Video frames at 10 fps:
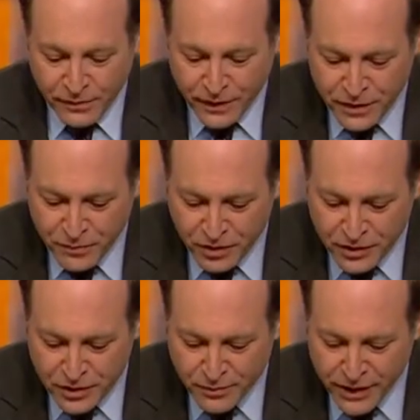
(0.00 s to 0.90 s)
from Facebook,
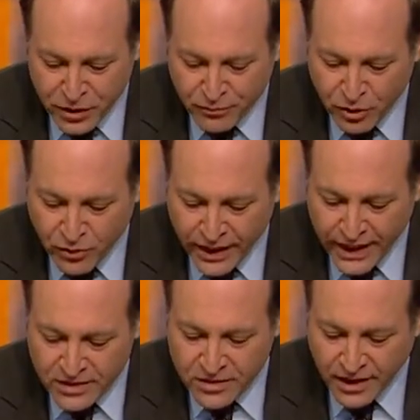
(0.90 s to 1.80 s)
this is Michael Brewer
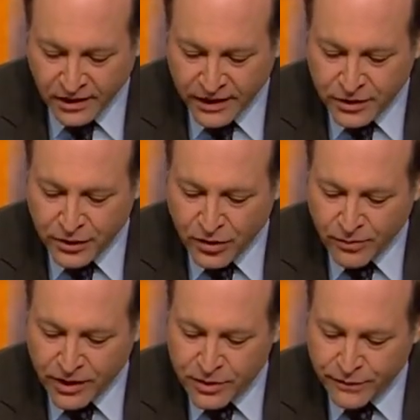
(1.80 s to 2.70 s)
asks, I'd like to know
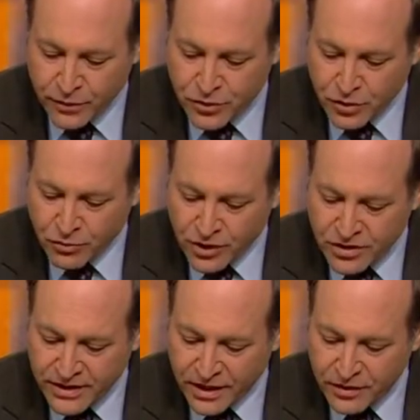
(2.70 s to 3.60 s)
about his future
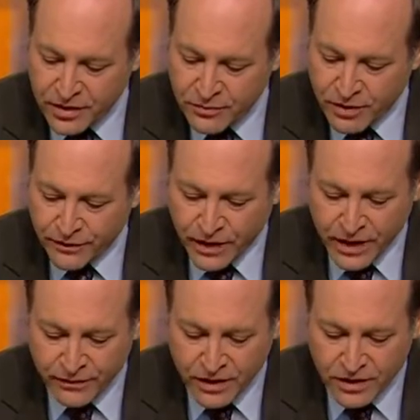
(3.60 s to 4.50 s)
works now that he's
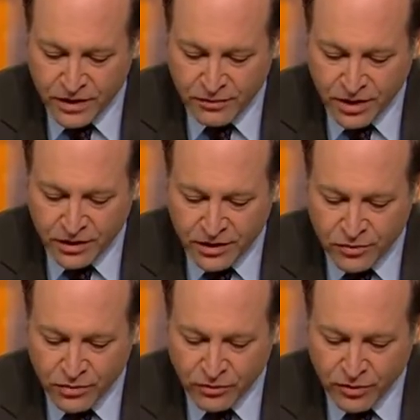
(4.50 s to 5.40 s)
revived Easy
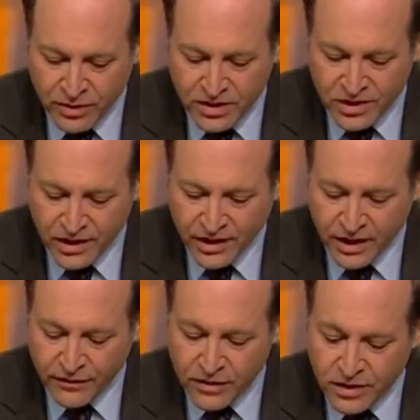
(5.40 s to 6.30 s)
Rollins. Will we be seeing
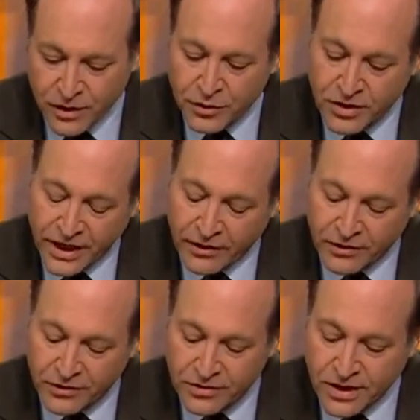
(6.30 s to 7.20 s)
any of his other
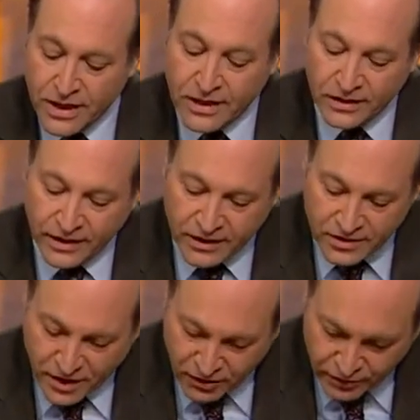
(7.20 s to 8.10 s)
characters like
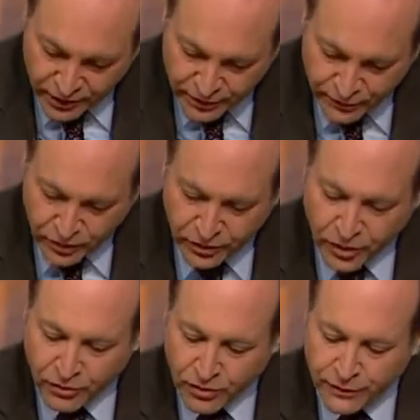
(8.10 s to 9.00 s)
Socrates
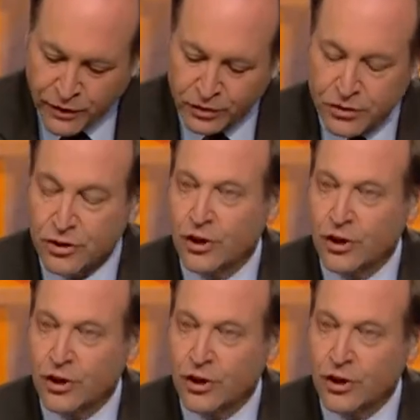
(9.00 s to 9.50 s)
Fortlow or Fearless